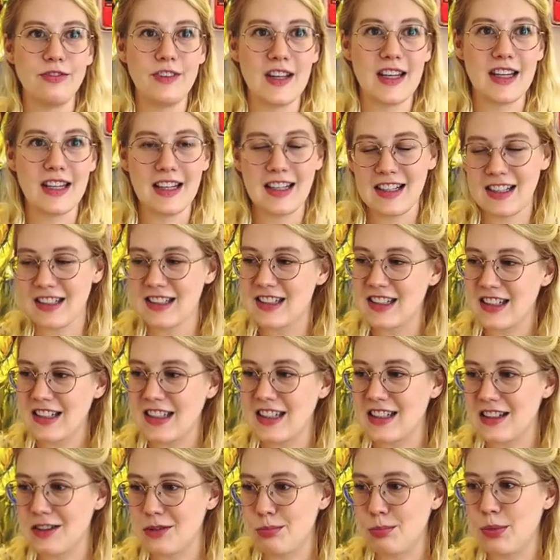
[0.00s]
fit into
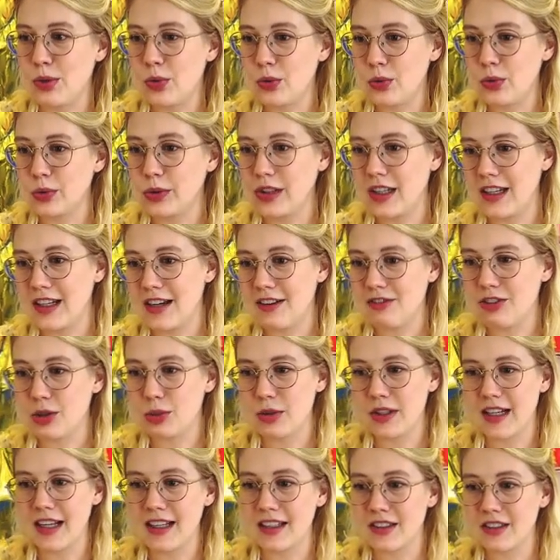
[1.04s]
this mold that
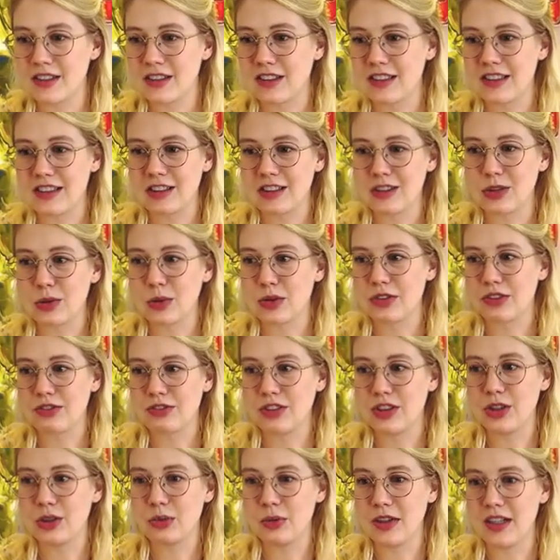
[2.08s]
everyone else is sort
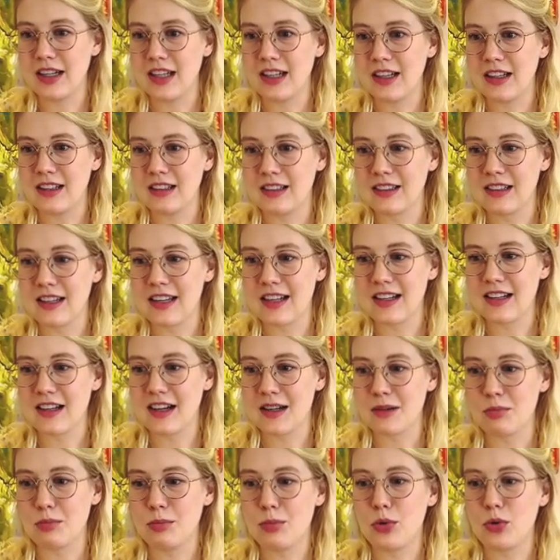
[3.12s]
of doing. Like,
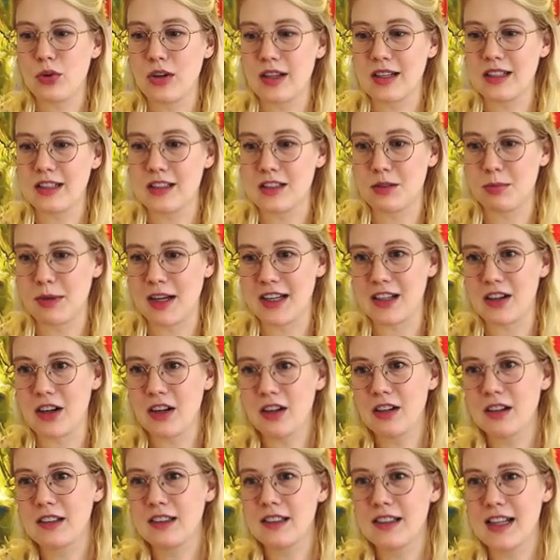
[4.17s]
I'm more into my
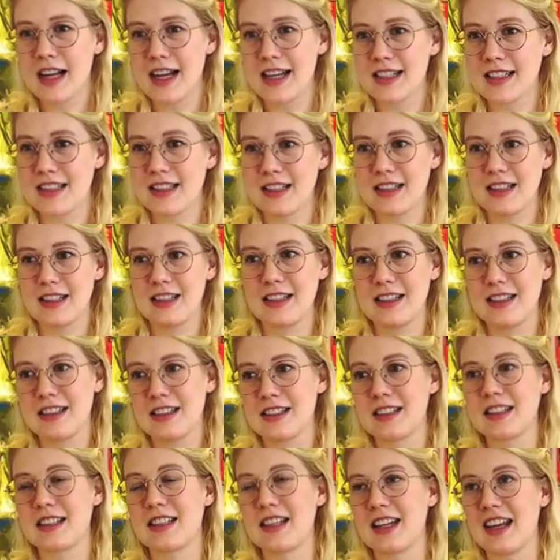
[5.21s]
art
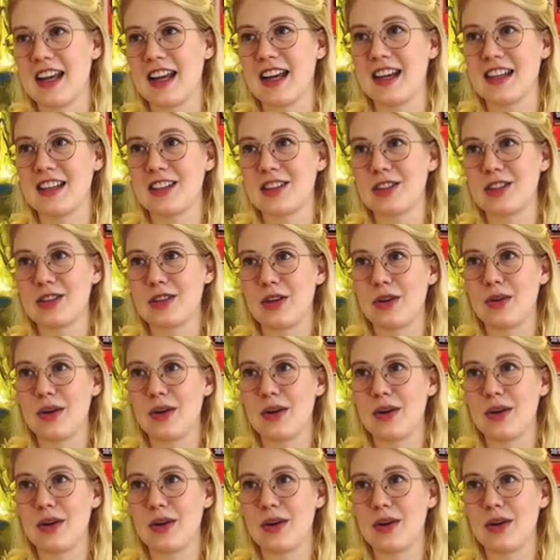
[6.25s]
classes. And so